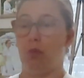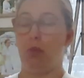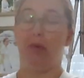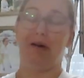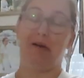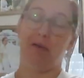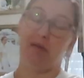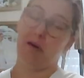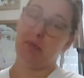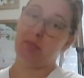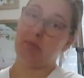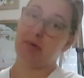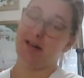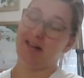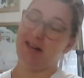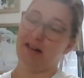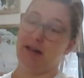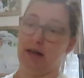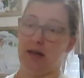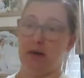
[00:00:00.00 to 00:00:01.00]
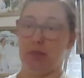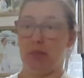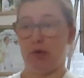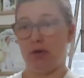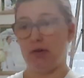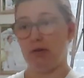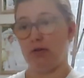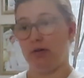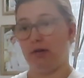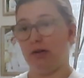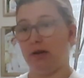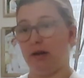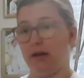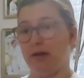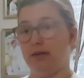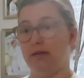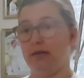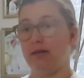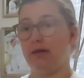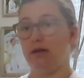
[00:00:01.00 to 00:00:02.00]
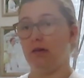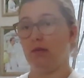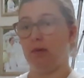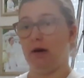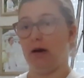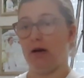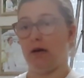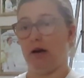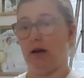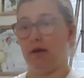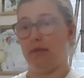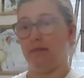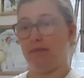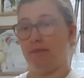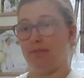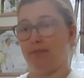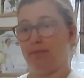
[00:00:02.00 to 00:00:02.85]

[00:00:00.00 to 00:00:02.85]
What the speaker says: when I'm not pregnant anymore and I can still wear it.